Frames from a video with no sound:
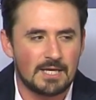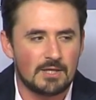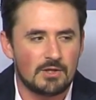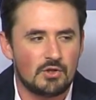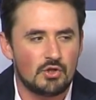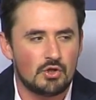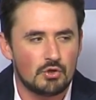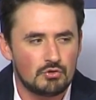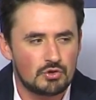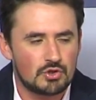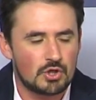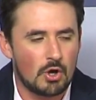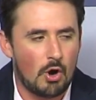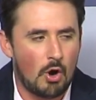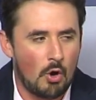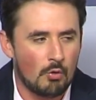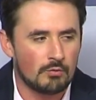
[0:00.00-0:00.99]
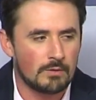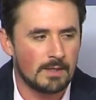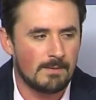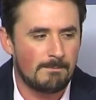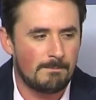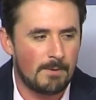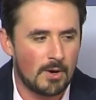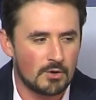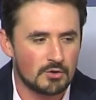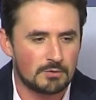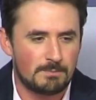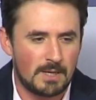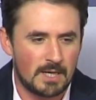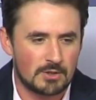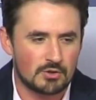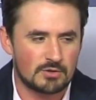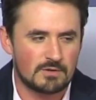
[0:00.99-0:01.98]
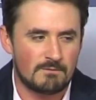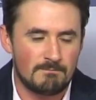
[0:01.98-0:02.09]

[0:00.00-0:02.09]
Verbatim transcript: used to only post pictures of